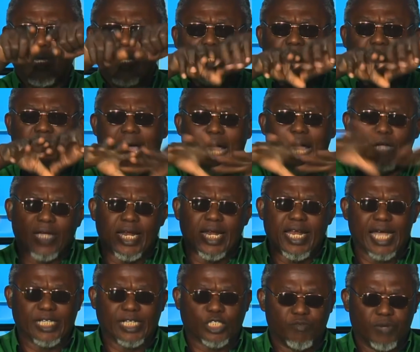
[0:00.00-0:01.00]
the outer
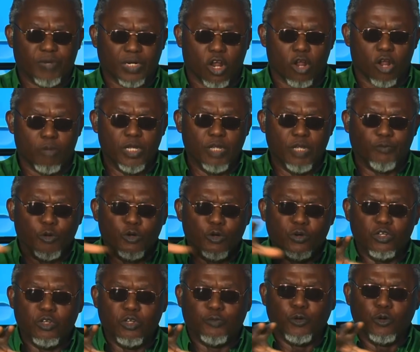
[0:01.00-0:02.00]
layers of the economy, if you,
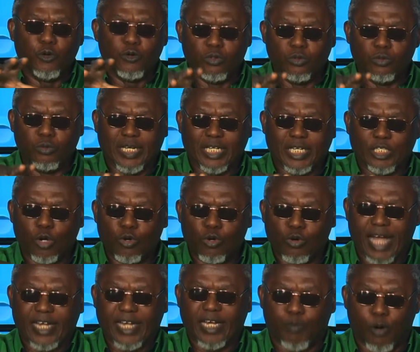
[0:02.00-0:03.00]
if you begin to
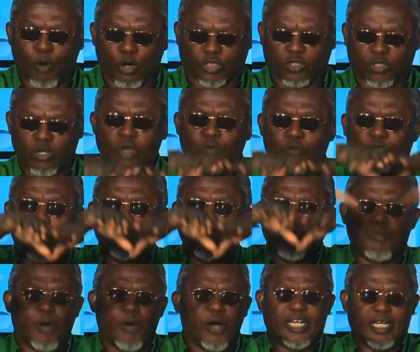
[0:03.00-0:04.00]
look at the boss from
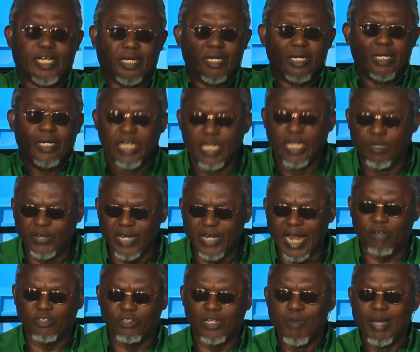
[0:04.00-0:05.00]
the body, leaving
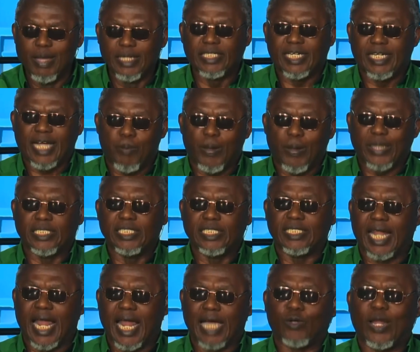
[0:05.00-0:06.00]
out the basic capacities
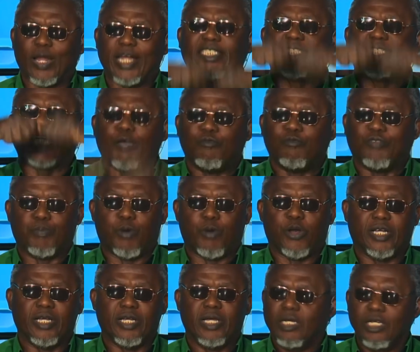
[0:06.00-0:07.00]
that actually drive the
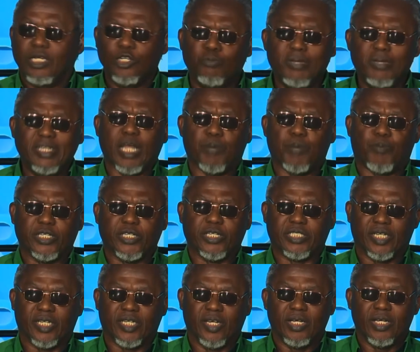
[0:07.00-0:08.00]
body, you miss the
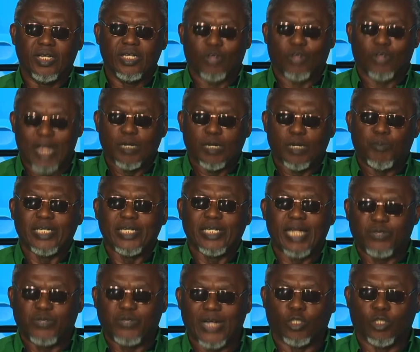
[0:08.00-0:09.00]
point. So that's the point
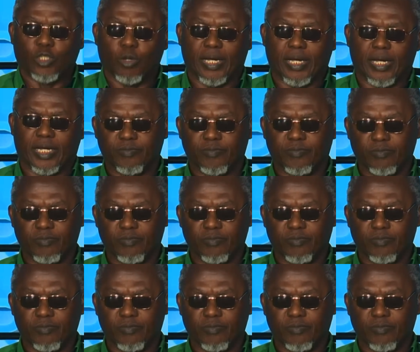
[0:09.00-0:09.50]
I'm trying to make.